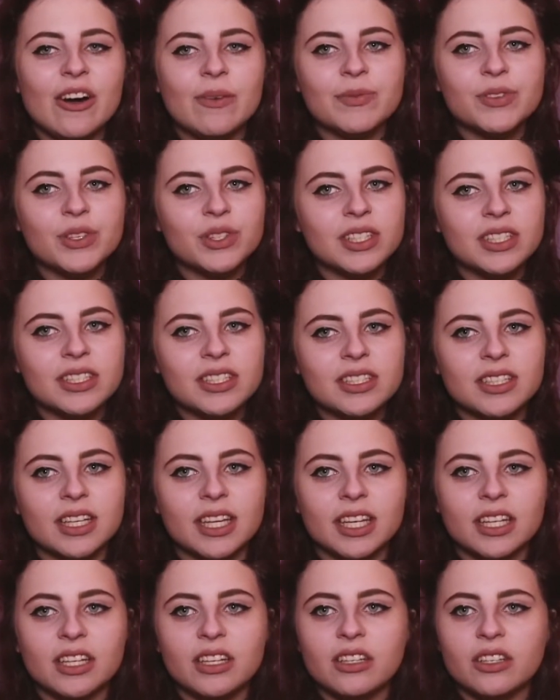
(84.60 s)
So this is
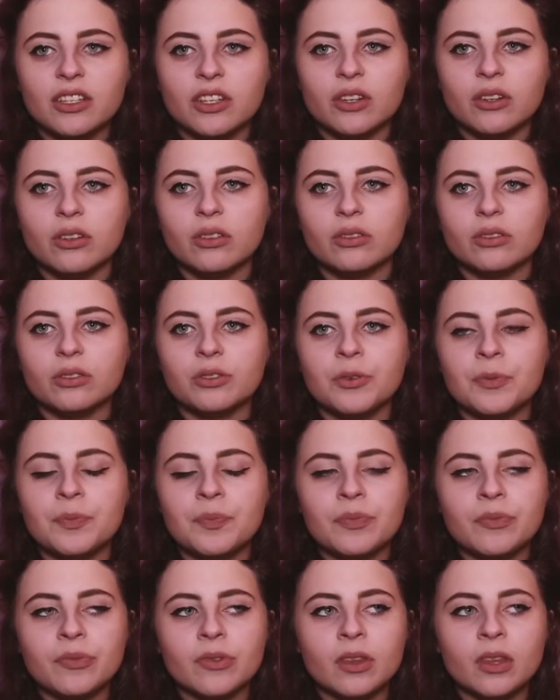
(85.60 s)
like, you know,
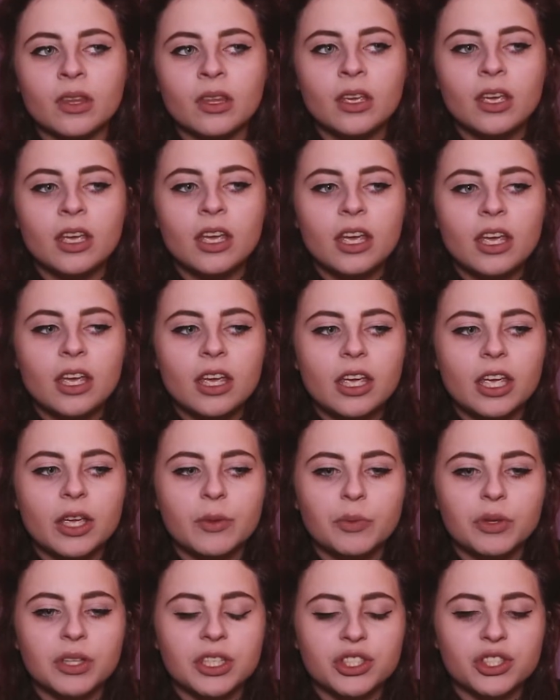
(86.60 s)
in
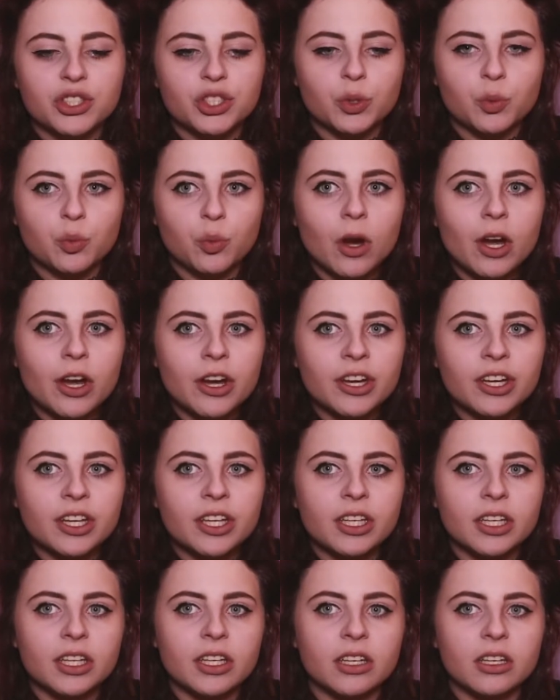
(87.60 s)
relation to work,
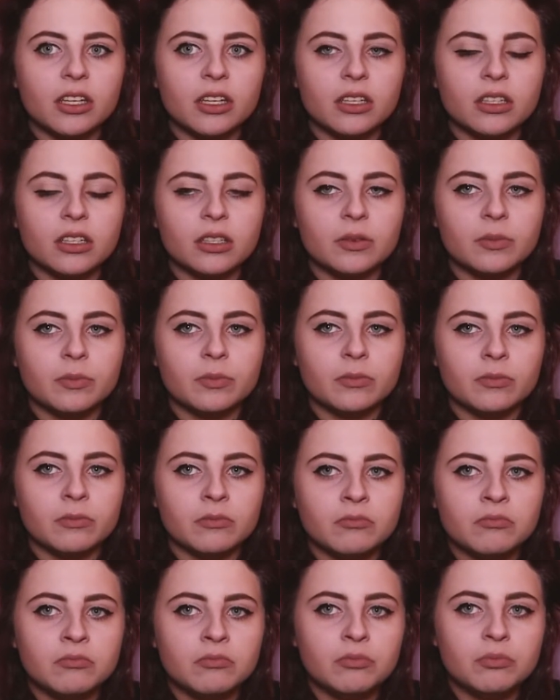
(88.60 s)

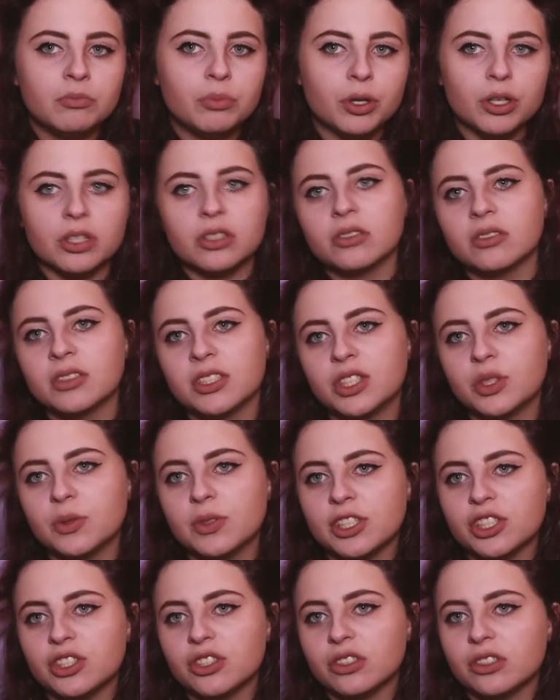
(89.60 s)
personal
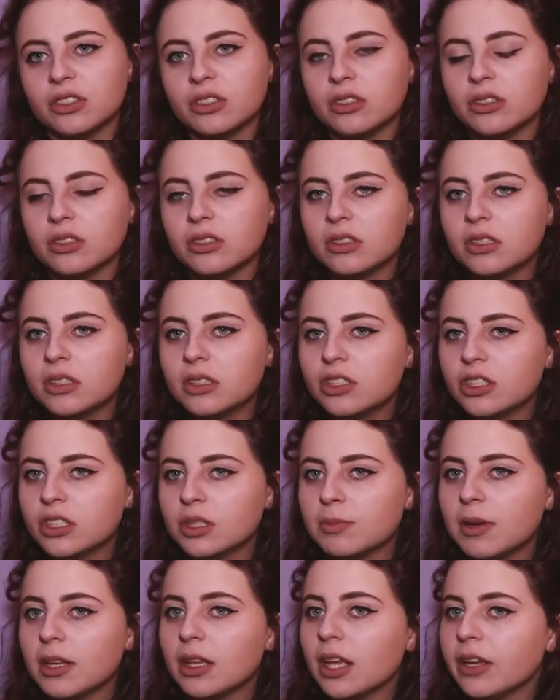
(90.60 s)
situations,
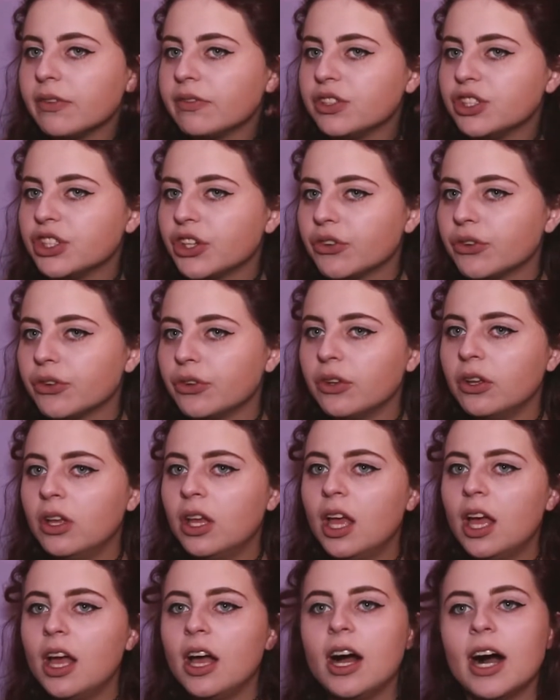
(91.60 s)
just my life in general.
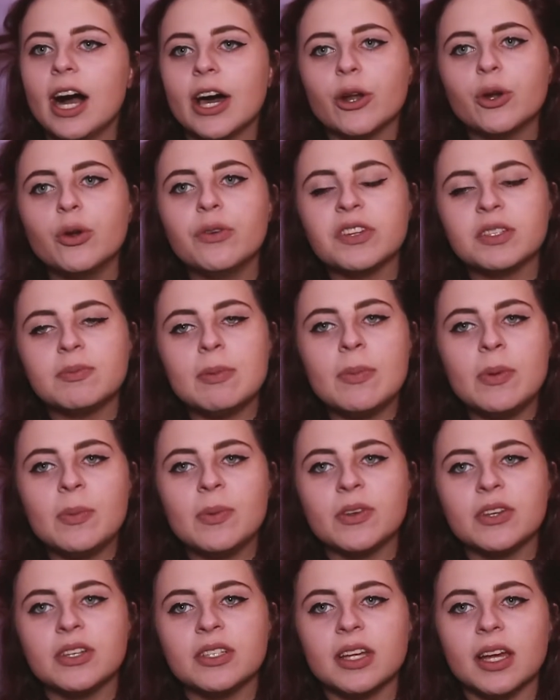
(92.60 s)
I don't know if it's maybe
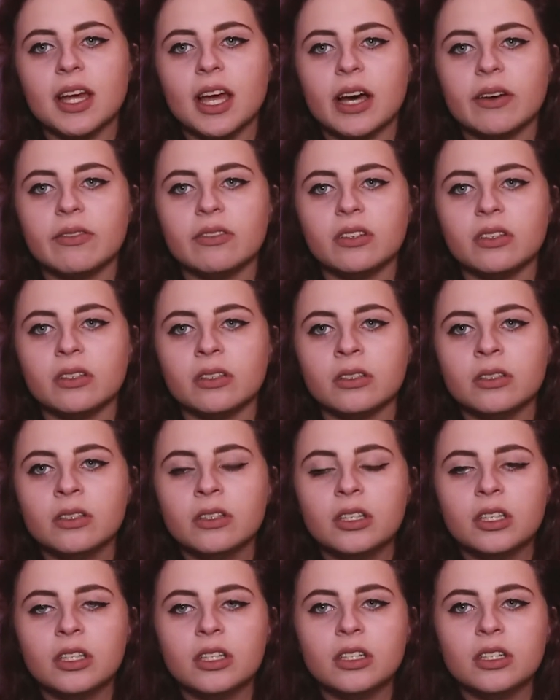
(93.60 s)
because I haven't
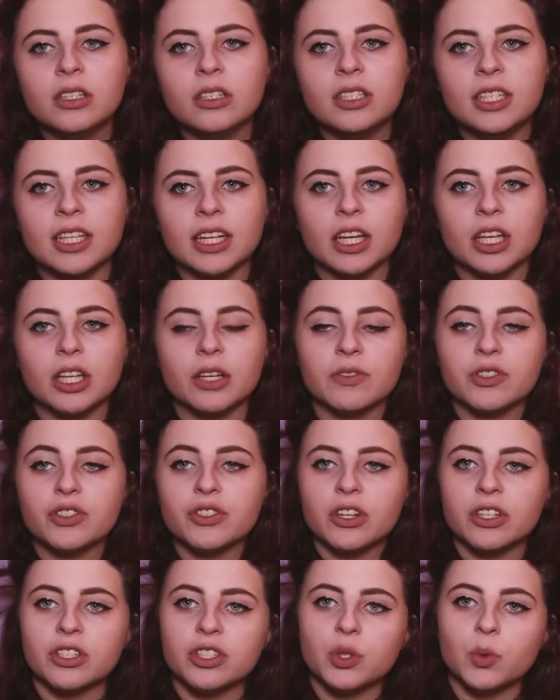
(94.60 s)
taken enough
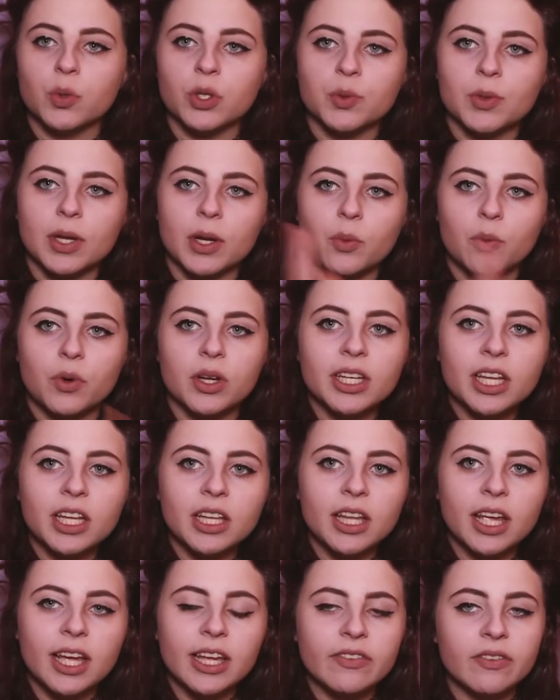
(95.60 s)
strides towards what I want in
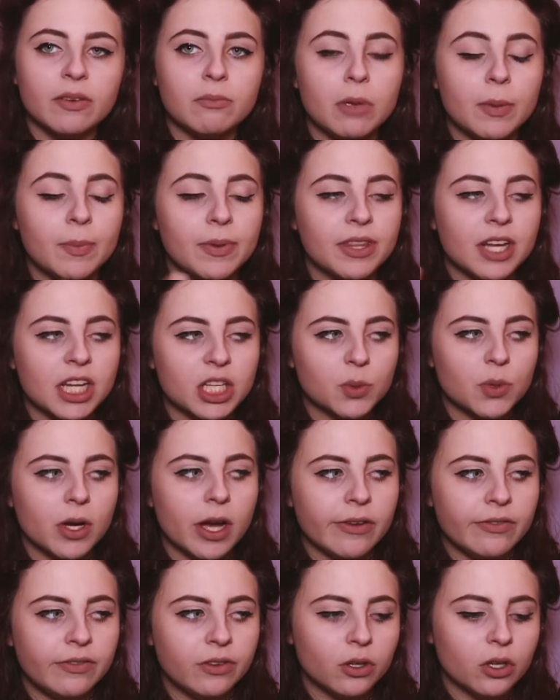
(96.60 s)
life, and maybe that's
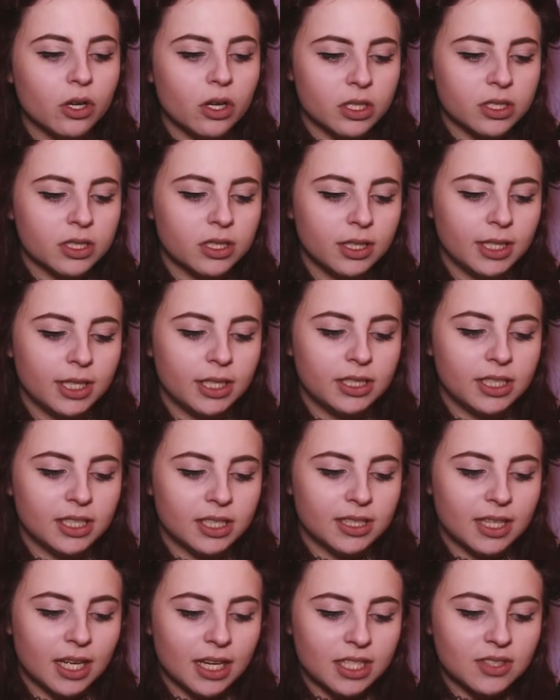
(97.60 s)
why I feel constantly
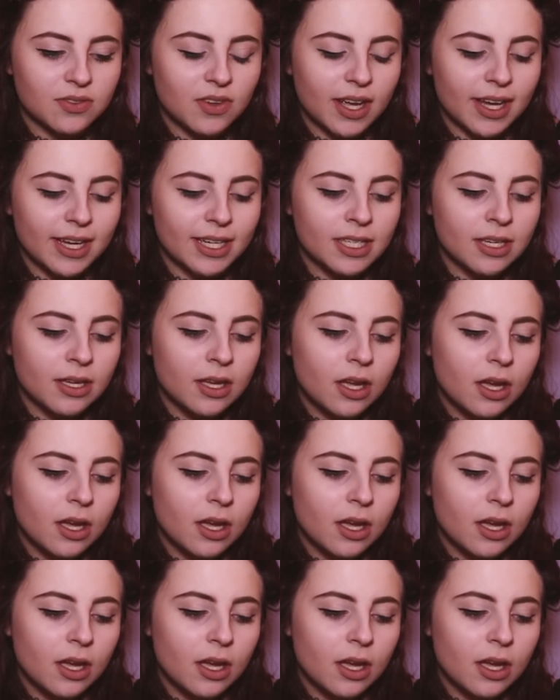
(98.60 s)
dissatisfied,